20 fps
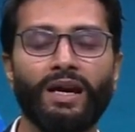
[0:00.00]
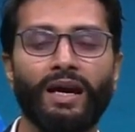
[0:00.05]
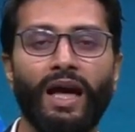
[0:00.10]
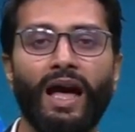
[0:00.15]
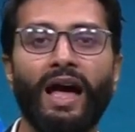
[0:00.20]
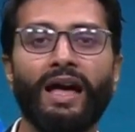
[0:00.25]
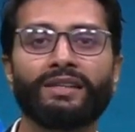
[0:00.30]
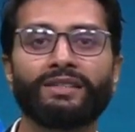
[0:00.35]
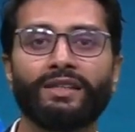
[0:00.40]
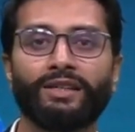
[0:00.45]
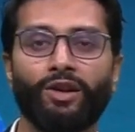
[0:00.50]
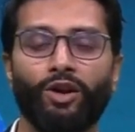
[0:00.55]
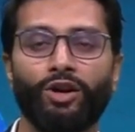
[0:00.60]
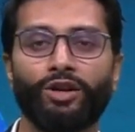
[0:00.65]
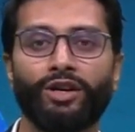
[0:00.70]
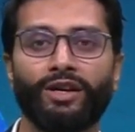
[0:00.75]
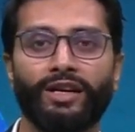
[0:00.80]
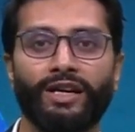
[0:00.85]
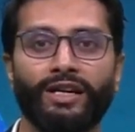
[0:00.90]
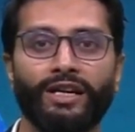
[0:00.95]
As an
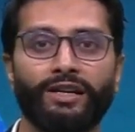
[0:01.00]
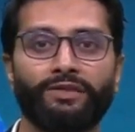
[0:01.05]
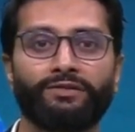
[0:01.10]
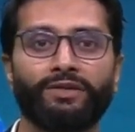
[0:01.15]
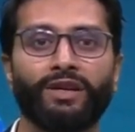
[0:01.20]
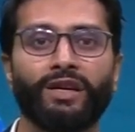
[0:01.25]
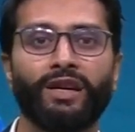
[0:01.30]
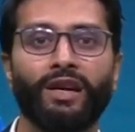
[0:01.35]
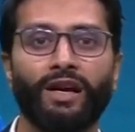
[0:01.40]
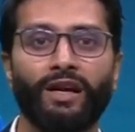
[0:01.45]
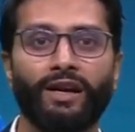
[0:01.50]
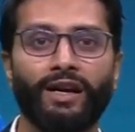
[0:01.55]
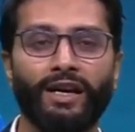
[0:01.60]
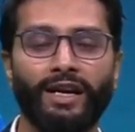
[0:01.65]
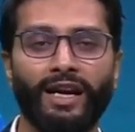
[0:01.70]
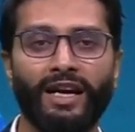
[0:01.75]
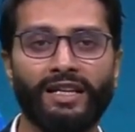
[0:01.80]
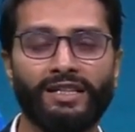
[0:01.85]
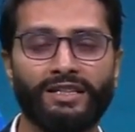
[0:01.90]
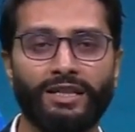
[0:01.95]
alternative,
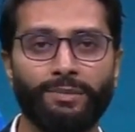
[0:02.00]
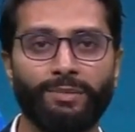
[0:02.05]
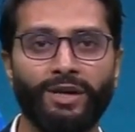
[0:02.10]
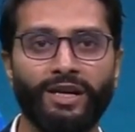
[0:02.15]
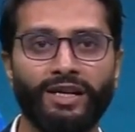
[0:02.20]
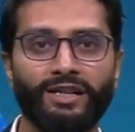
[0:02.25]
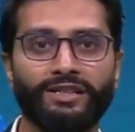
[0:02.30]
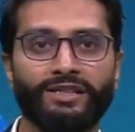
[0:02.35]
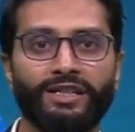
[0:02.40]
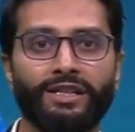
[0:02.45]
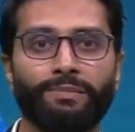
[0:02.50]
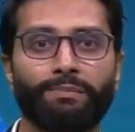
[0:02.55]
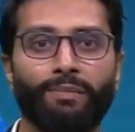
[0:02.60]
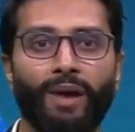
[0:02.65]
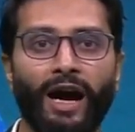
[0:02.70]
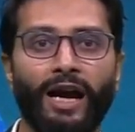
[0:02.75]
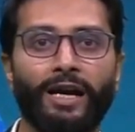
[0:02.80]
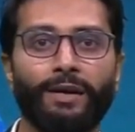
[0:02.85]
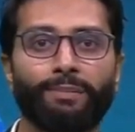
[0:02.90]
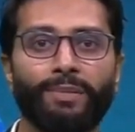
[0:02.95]
retail CBDC
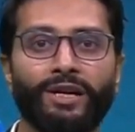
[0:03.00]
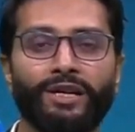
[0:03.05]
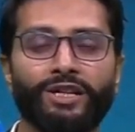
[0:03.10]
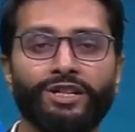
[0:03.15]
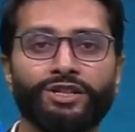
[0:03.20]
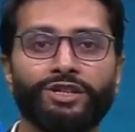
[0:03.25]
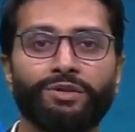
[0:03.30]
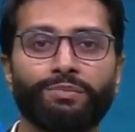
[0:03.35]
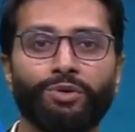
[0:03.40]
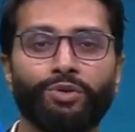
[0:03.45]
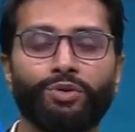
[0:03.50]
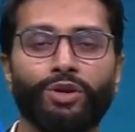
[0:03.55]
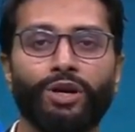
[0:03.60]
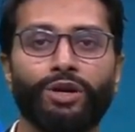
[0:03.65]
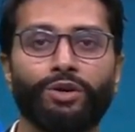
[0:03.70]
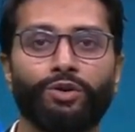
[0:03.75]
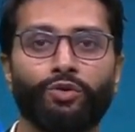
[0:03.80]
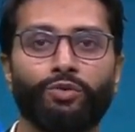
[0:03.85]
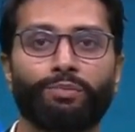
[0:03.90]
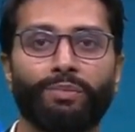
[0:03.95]
might be
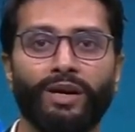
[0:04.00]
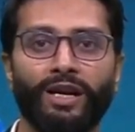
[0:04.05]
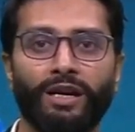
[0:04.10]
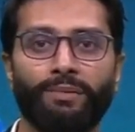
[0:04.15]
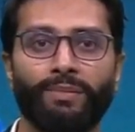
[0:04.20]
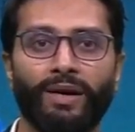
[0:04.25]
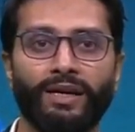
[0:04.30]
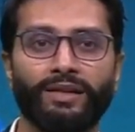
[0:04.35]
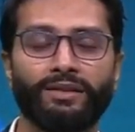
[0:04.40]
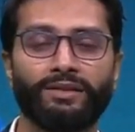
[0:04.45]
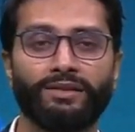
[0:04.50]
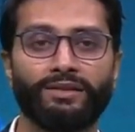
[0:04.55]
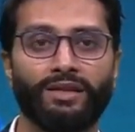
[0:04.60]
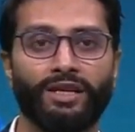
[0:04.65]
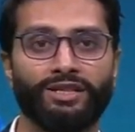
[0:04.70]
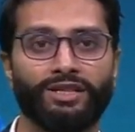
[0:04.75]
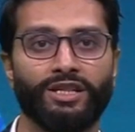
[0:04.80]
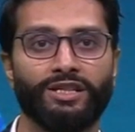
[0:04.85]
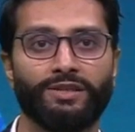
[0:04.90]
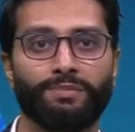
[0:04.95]
distributed to middlemen
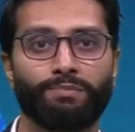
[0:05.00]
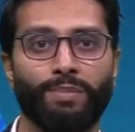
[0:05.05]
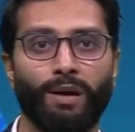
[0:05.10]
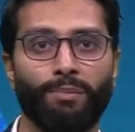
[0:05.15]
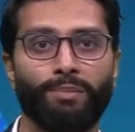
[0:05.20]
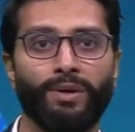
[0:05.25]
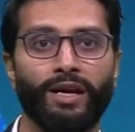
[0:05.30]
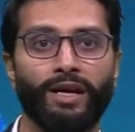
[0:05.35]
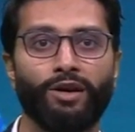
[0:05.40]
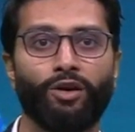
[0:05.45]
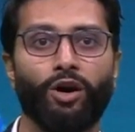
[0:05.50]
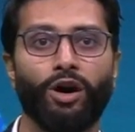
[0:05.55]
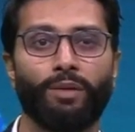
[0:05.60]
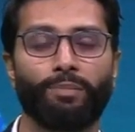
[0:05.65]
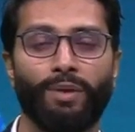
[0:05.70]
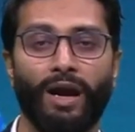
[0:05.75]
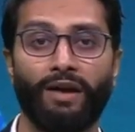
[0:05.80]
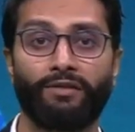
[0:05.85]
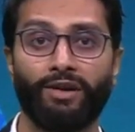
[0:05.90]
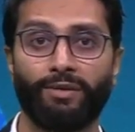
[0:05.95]
such as public or
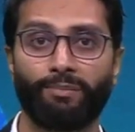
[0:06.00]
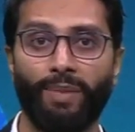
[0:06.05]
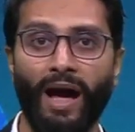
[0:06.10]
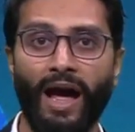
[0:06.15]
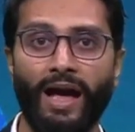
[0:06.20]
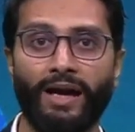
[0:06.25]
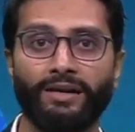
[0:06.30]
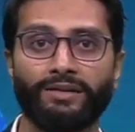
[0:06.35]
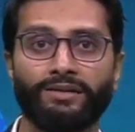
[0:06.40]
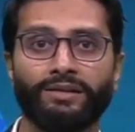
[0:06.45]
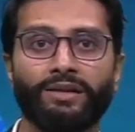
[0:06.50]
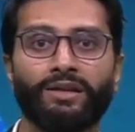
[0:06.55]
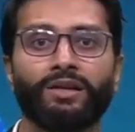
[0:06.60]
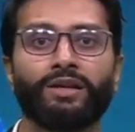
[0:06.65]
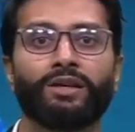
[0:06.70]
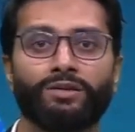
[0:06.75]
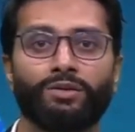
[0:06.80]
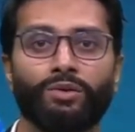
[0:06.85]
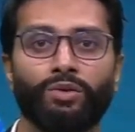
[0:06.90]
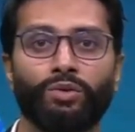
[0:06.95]
private banks
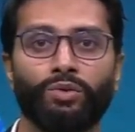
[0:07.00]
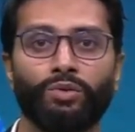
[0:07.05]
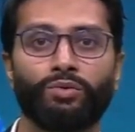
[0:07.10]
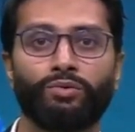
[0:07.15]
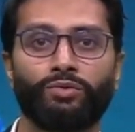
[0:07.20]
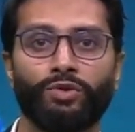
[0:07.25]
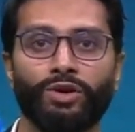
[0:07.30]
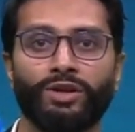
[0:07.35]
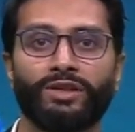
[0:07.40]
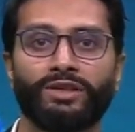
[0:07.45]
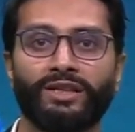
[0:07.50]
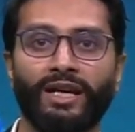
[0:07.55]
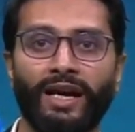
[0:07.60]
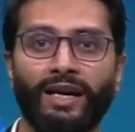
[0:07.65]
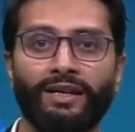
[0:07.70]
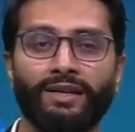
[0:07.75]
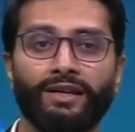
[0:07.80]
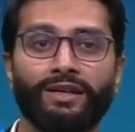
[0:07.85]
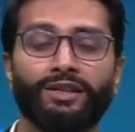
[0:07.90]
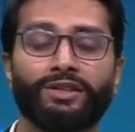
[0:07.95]
who would
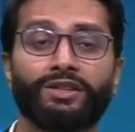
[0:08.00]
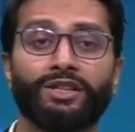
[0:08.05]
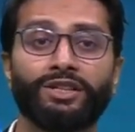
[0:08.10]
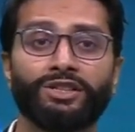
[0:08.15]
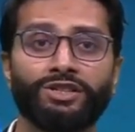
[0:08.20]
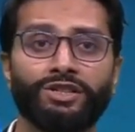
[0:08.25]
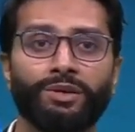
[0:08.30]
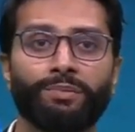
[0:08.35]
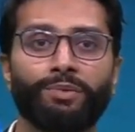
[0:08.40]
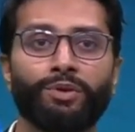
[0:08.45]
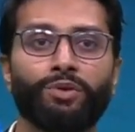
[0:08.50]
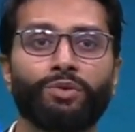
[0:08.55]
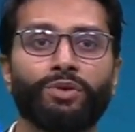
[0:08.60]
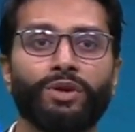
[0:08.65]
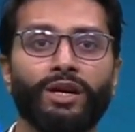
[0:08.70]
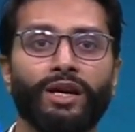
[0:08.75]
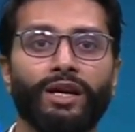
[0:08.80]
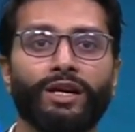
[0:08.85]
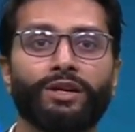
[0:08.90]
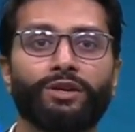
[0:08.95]
then
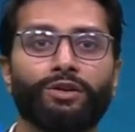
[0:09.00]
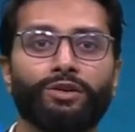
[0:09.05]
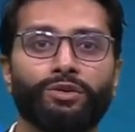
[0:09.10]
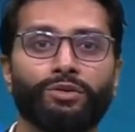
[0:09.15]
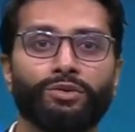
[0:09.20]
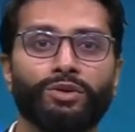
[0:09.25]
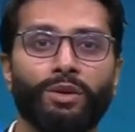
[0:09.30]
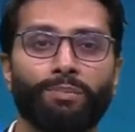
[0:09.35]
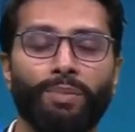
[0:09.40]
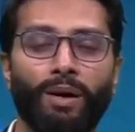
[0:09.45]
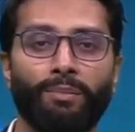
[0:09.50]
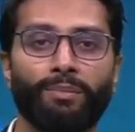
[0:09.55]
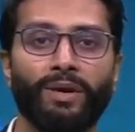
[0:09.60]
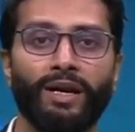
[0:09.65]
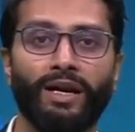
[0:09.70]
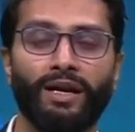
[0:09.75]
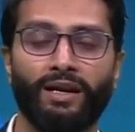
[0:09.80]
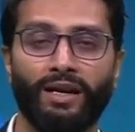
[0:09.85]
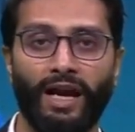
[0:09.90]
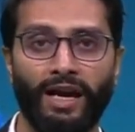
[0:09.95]
distribute it to the
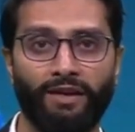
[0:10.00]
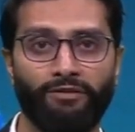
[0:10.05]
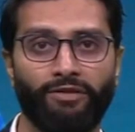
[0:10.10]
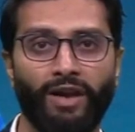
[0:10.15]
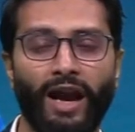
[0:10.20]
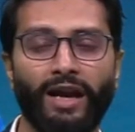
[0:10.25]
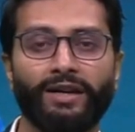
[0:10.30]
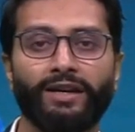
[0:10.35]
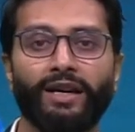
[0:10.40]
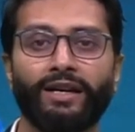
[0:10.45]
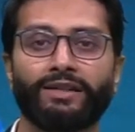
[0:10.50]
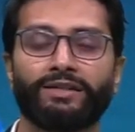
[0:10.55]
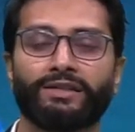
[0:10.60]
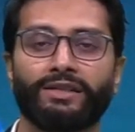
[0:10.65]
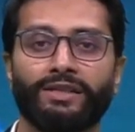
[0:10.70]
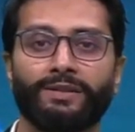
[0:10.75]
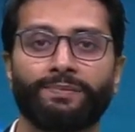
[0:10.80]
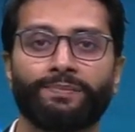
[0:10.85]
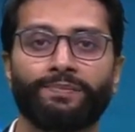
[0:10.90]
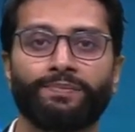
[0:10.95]
public like fiat
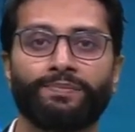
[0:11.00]
currency.